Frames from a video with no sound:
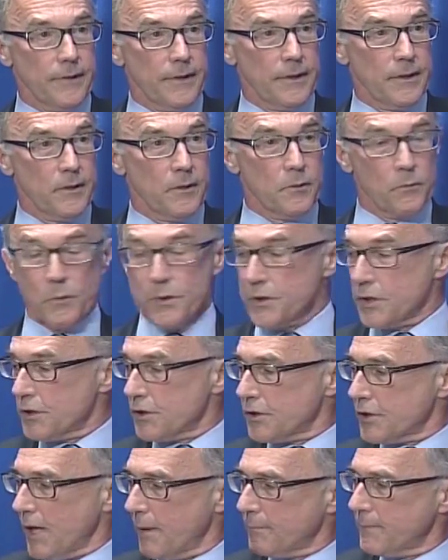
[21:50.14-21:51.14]
Hybrid. Which okay.
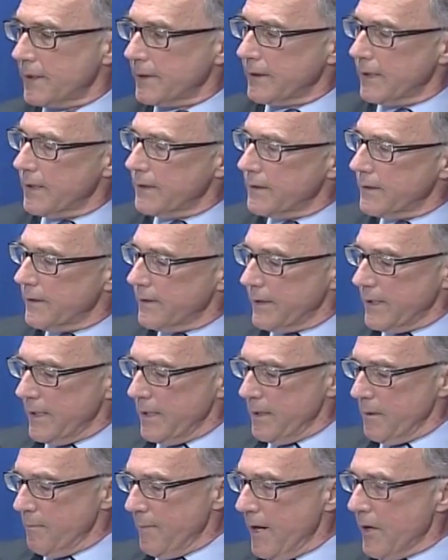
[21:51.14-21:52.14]
is something that
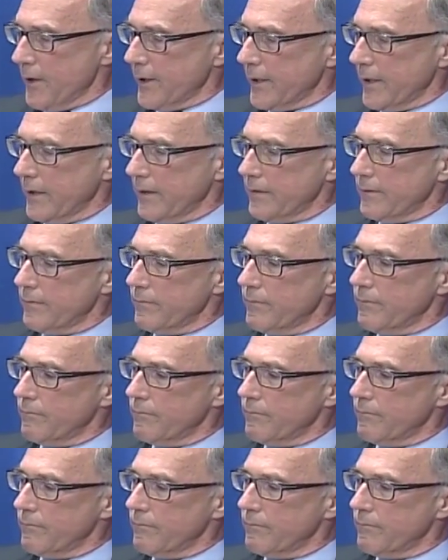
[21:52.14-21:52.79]
the American